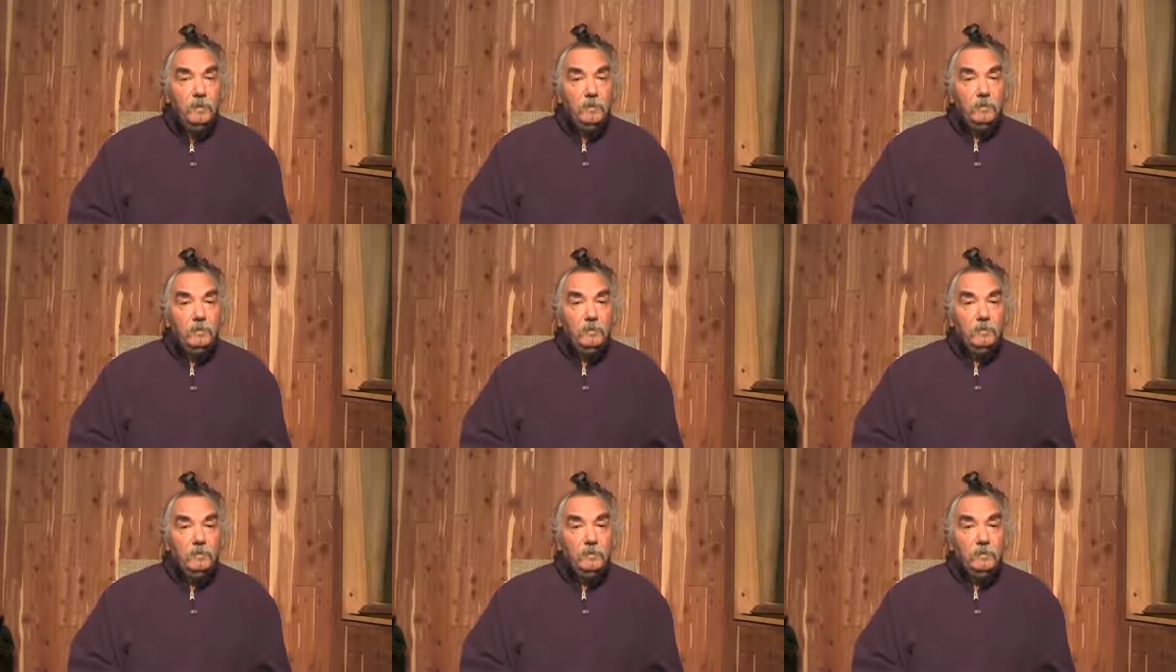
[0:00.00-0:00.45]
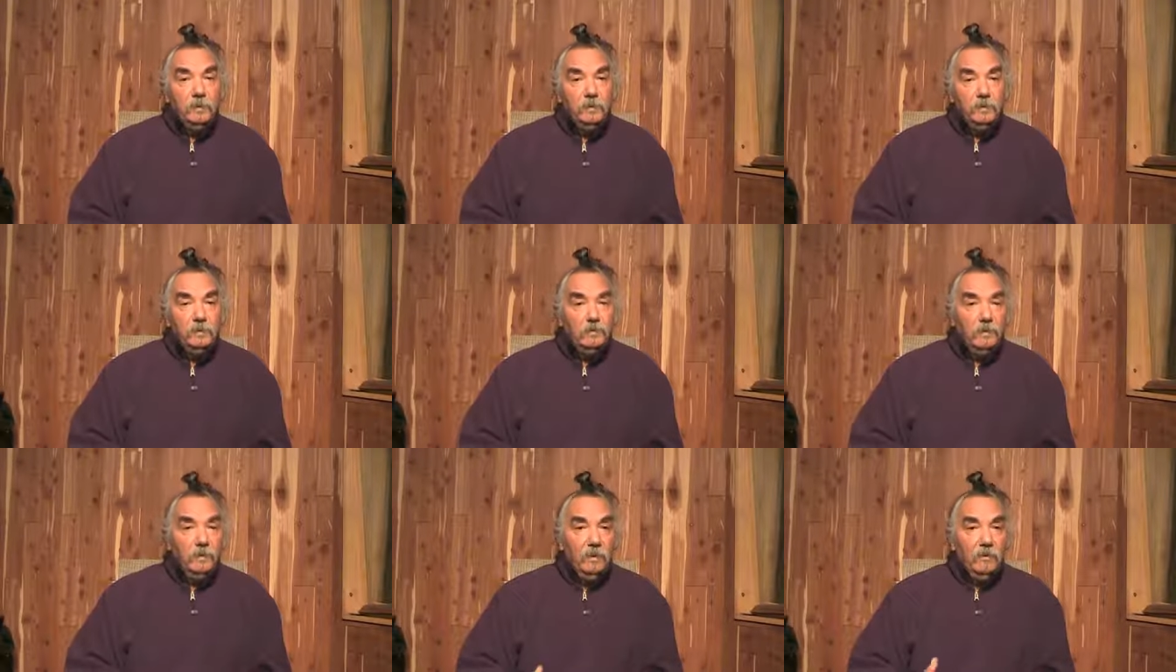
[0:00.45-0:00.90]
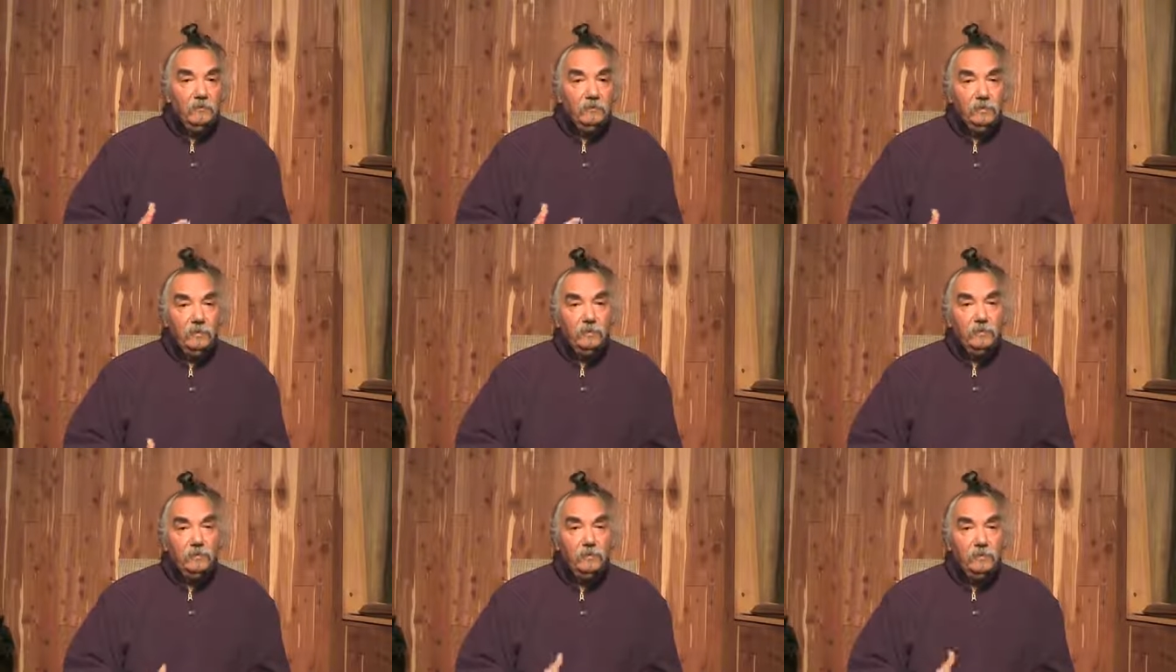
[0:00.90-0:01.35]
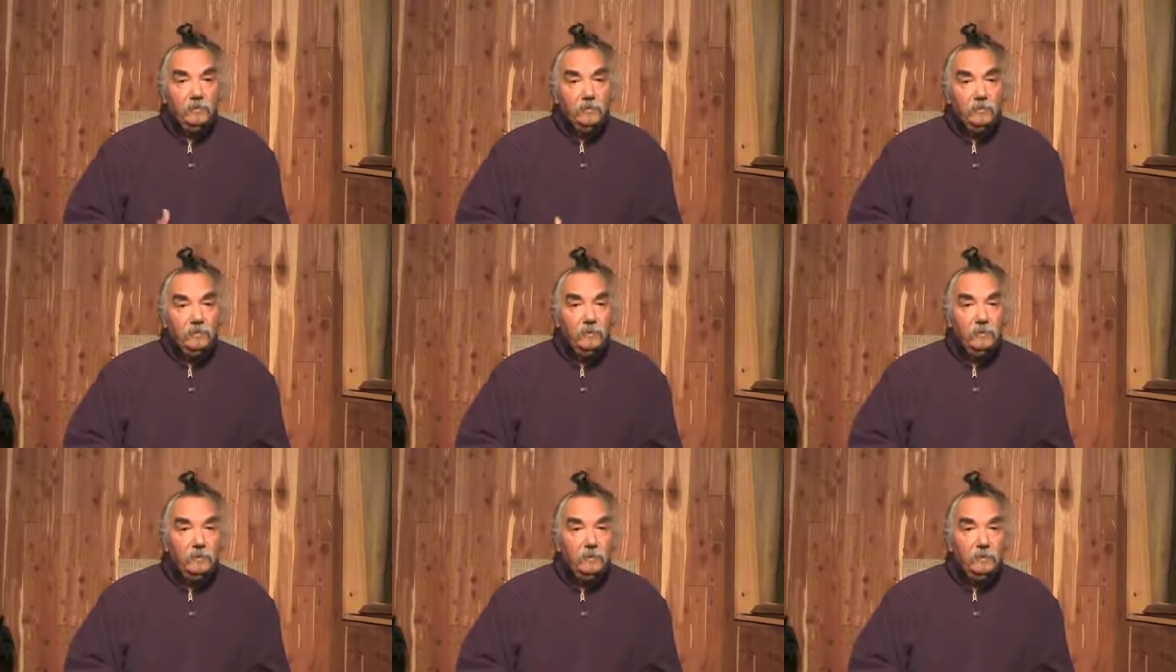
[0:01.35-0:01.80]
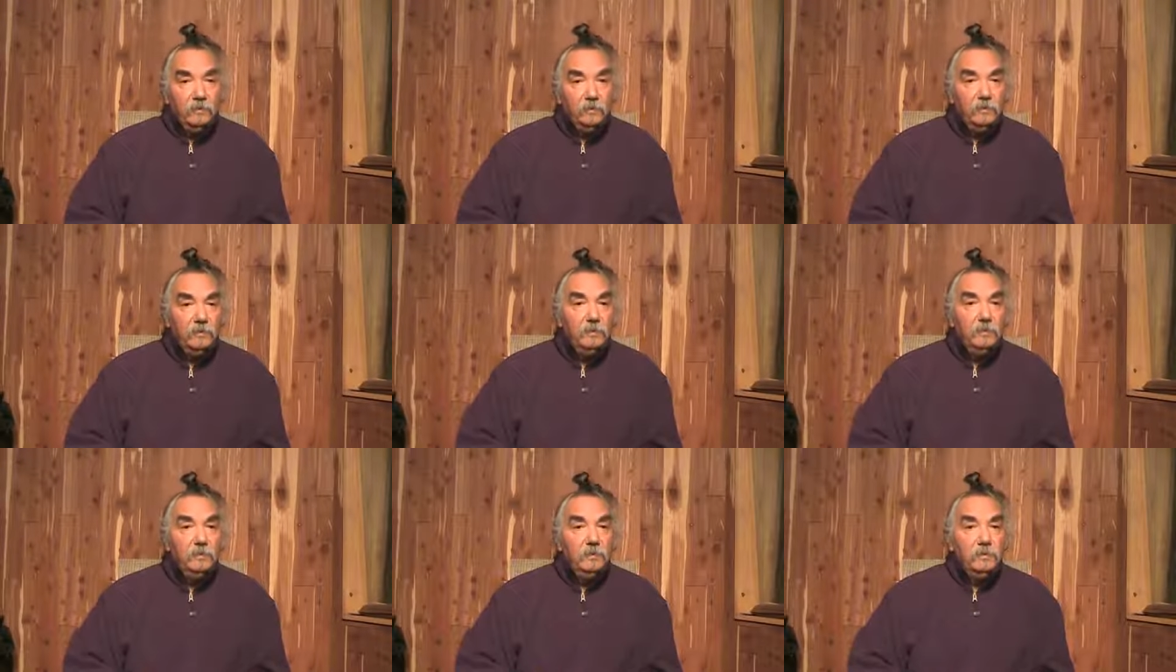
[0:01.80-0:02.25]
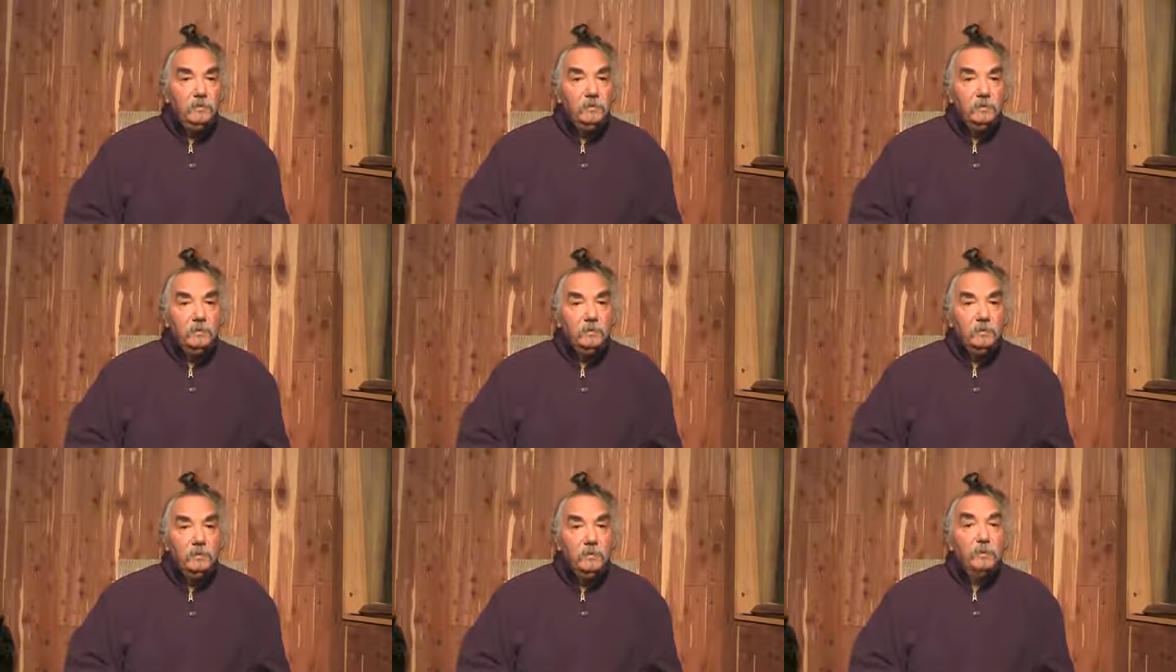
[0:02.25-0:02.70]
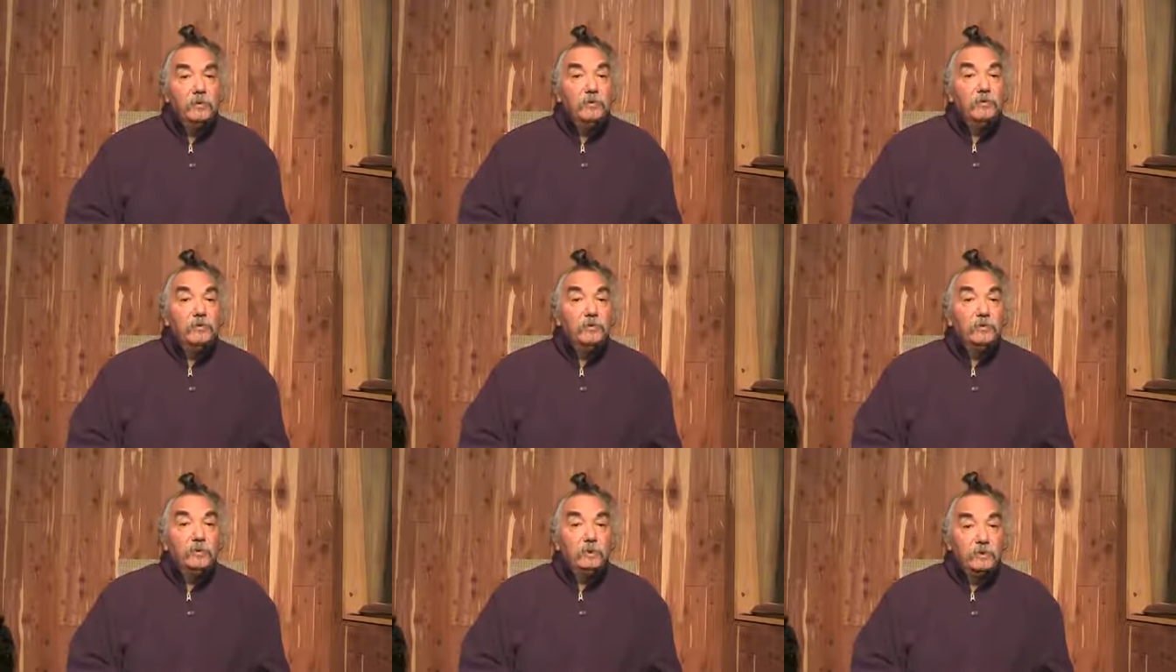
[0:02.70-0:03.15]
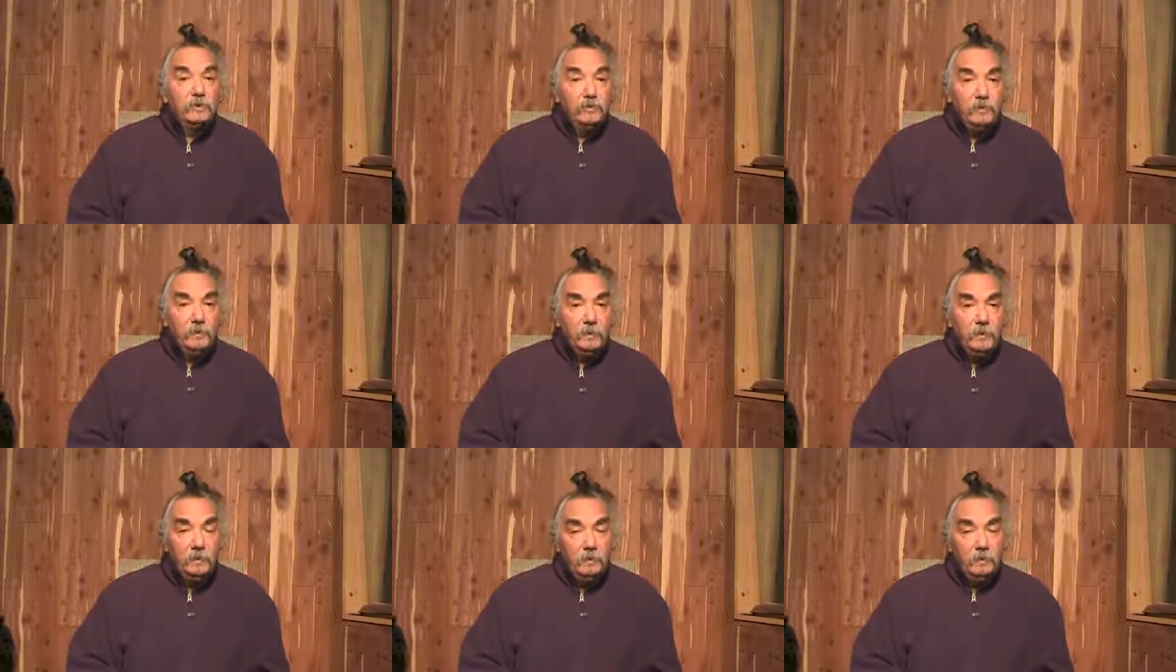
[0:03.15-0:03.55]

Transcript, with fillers: Because then it's a conversation with your inner, your inner circuitry.